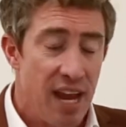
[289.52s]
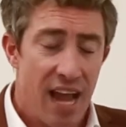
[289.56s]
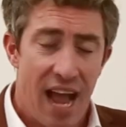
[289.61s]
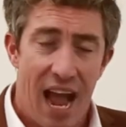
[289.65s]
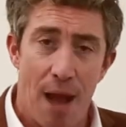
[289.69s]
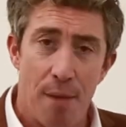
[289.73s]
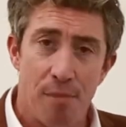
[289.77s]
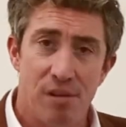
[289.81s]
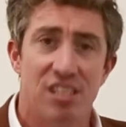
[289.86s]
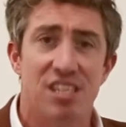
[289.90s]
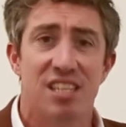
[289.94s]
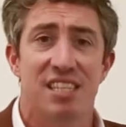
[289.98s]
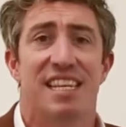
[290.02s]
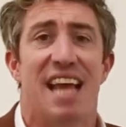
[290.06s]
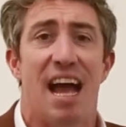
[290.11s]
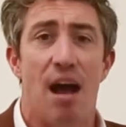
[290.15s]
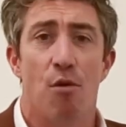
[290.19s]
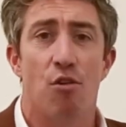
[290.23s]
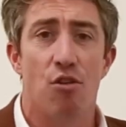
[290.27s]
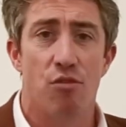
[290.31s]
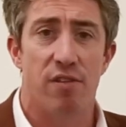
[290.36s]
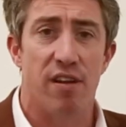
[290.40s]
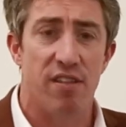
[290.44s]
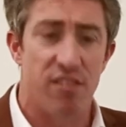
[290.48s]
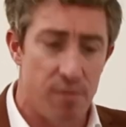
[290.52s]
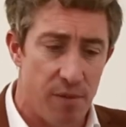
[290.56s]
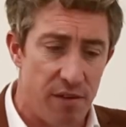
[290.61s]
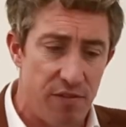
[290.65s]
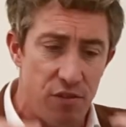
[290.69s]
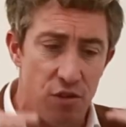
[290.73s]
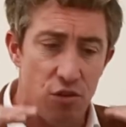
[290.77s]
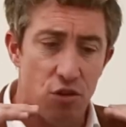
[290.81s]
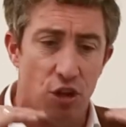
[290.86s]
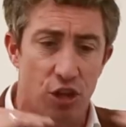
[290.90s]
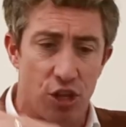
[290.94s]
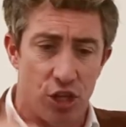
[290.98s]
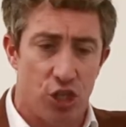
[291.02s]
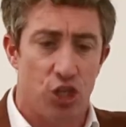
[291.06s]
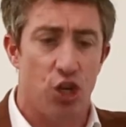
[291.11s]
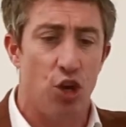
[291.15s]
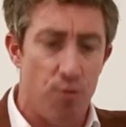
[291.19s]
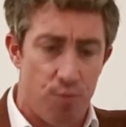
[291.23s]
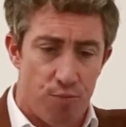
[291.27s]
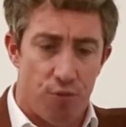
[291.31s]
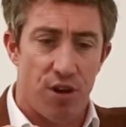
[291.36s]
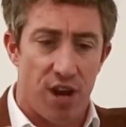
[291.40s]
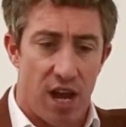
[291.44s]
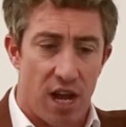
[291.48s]
Amazon's algorithm, if you've got the
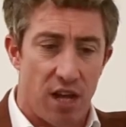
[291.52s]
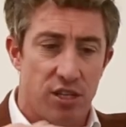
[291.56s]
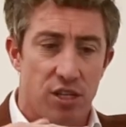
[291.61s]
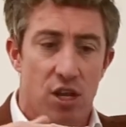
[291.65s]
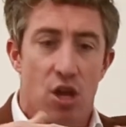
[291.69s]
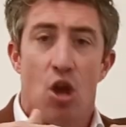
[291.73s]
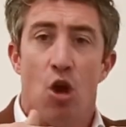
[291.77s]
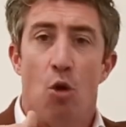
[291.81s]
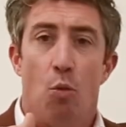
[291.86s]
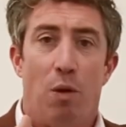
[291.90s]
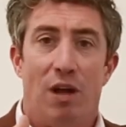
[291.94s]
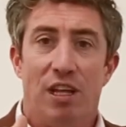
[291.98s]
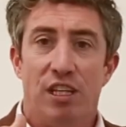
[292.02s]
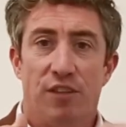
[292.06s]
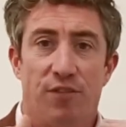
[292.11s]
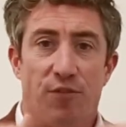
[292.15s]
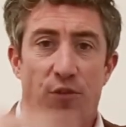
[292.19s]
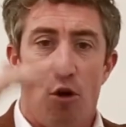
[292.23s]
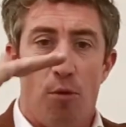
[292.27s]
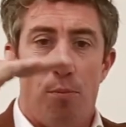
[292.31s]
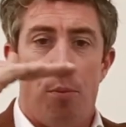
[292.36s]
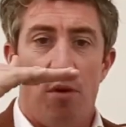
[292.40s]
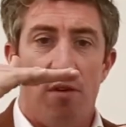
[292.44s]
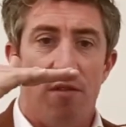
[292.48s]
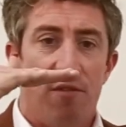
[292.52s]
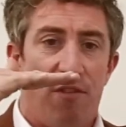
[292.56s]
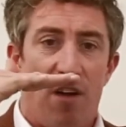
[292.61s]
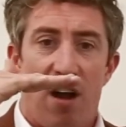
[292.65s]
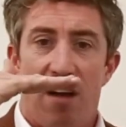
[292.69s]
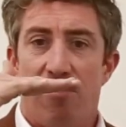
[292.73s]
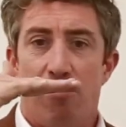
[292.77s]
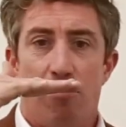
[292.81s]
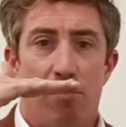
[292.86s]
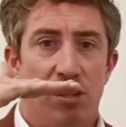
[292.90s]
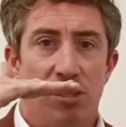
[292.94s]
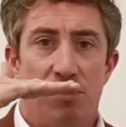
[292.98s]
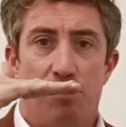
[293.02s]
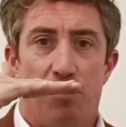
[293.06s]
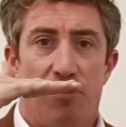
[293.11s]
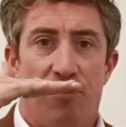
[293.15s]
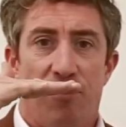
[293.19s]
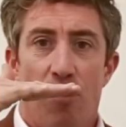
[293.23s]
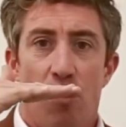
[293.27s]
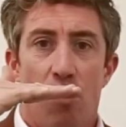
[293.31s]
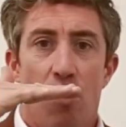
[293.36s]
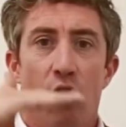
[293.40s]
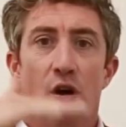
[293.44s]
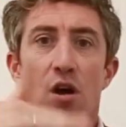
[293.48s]
two products, one's 4.5 and one's
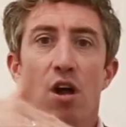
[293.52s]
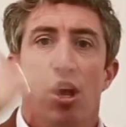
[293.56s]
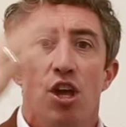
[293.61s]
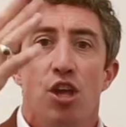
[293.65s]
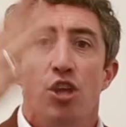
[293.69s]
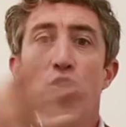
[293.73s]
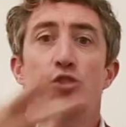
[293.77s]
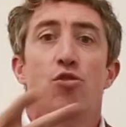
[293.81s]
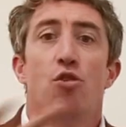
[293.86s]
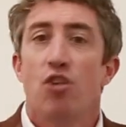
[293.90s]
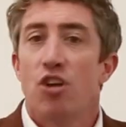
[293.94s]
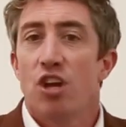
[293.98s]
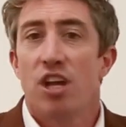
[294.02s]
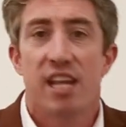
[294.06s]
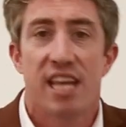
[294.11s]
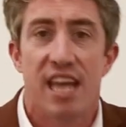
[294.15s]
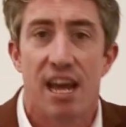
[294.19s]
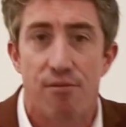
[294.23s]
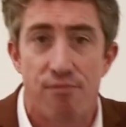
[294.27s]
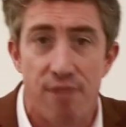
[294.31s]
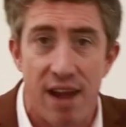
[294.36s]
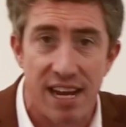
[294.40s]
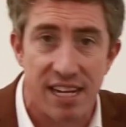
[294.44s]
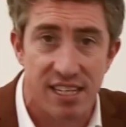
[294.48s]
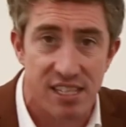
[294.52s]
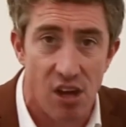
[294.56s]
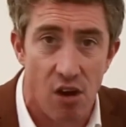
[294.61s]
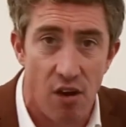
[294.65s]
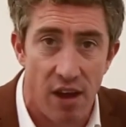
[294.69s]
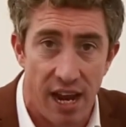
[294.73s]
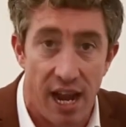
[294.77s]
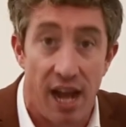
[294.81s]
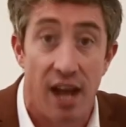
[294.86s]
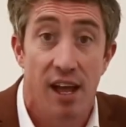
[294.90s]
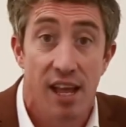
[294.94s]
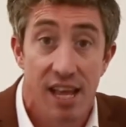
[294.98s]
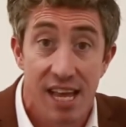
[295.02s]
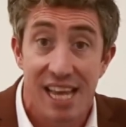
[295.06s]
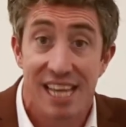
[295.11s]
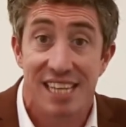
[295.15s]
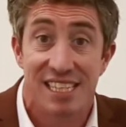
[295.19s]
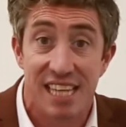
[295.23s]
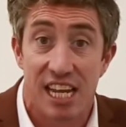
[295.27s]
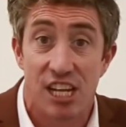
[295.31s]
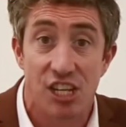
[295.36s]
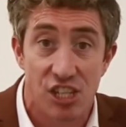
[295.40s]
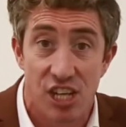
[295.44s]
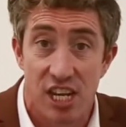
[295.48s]
4, you're going to get ranked higher,
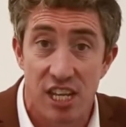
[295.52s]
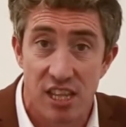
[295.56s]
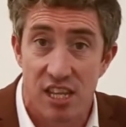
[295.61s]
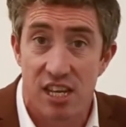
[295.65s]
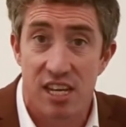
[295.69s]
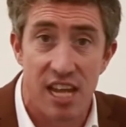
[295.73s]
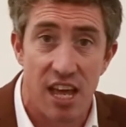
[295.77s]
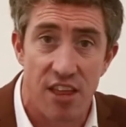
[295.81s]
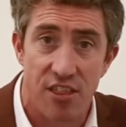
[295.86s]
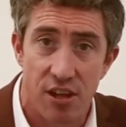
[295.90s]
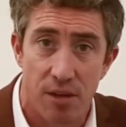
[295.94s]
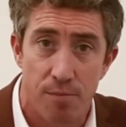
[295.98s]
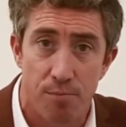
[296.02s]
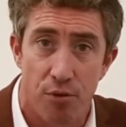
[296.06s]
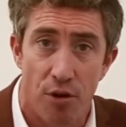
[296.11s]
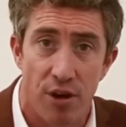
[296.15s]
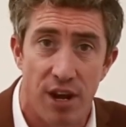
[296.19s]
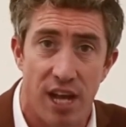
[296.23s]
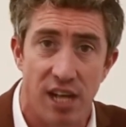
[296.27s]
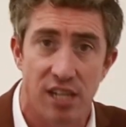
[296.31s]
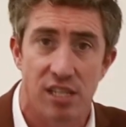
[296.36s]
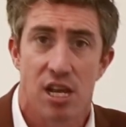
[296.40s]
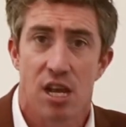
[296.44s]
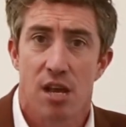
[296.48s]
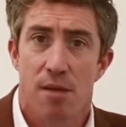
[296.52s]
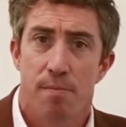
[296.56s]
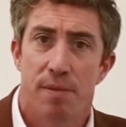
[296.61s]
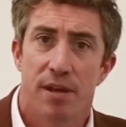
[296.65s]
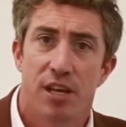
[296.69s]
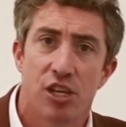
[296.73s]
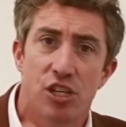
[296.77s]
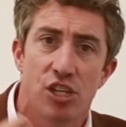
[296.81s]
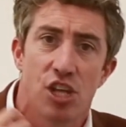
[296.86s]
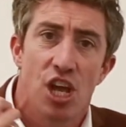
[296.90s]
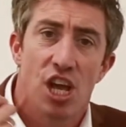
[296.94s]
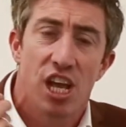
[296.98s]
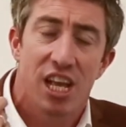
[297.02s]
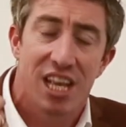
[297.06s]
essentially, than the other product, because